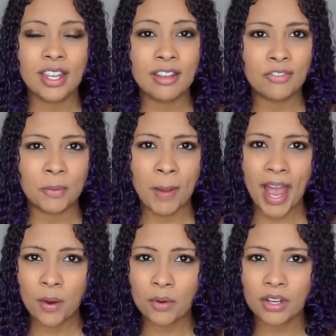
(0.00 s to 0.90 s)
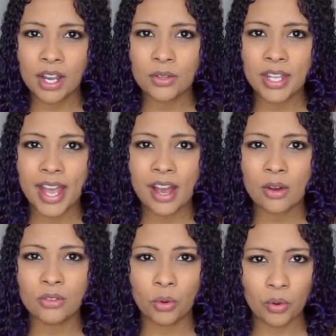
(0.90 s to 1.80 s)
if the power goes
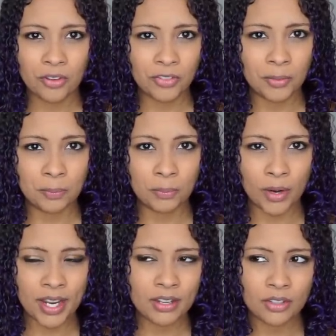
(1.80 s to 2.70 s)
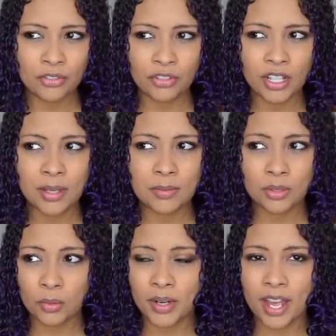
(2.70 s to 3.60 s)
out or if a breaker flips
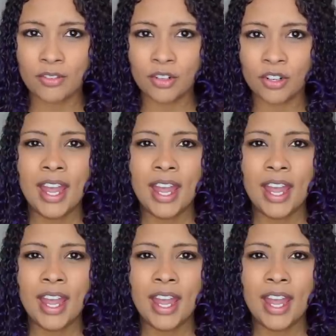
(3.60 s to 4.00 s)
or whatever,